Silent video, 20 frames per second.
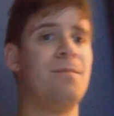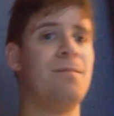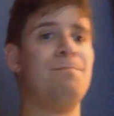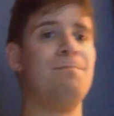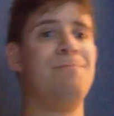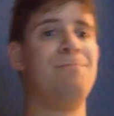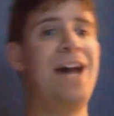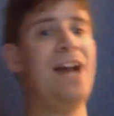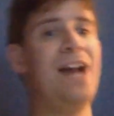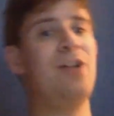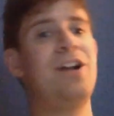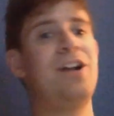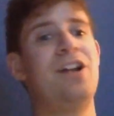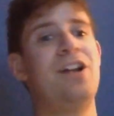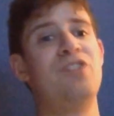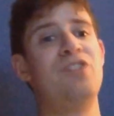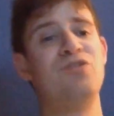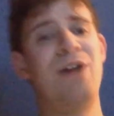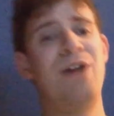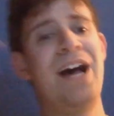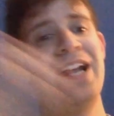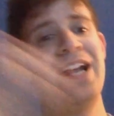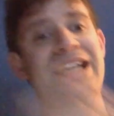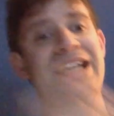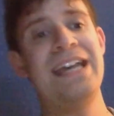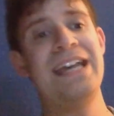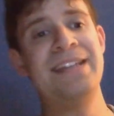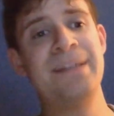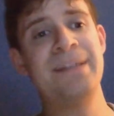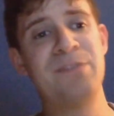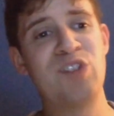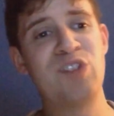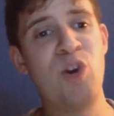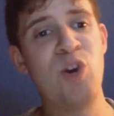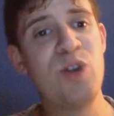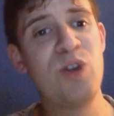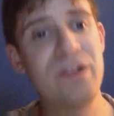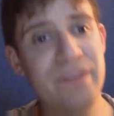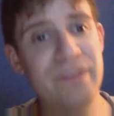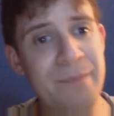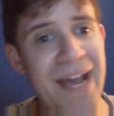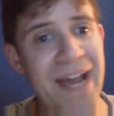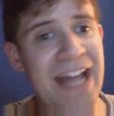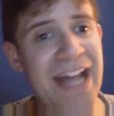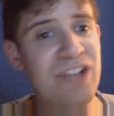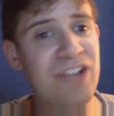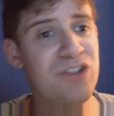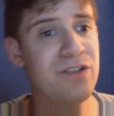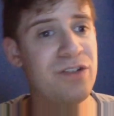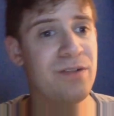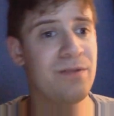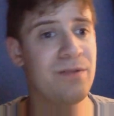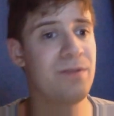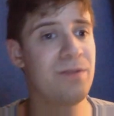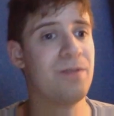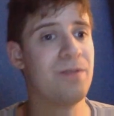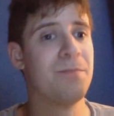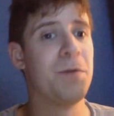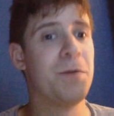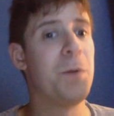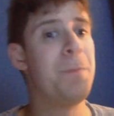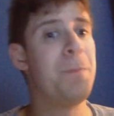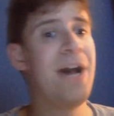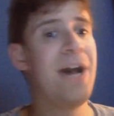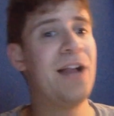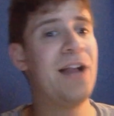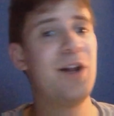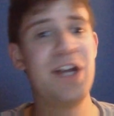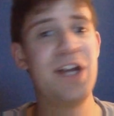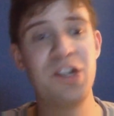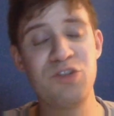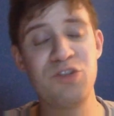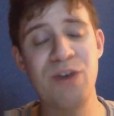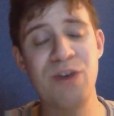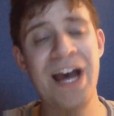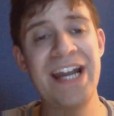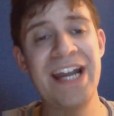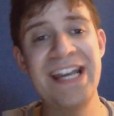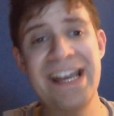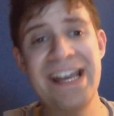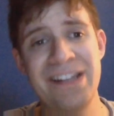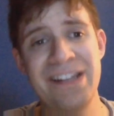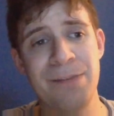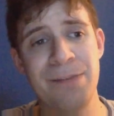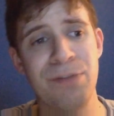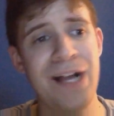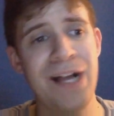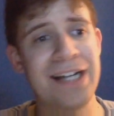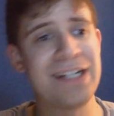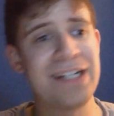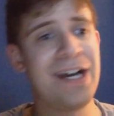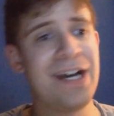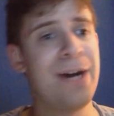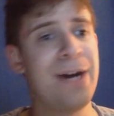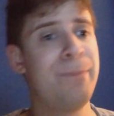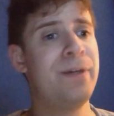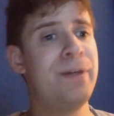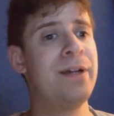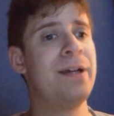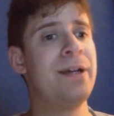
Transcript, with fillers: Balor and Andrade end up starting off the match. Both Balor and Andrade end up locking up.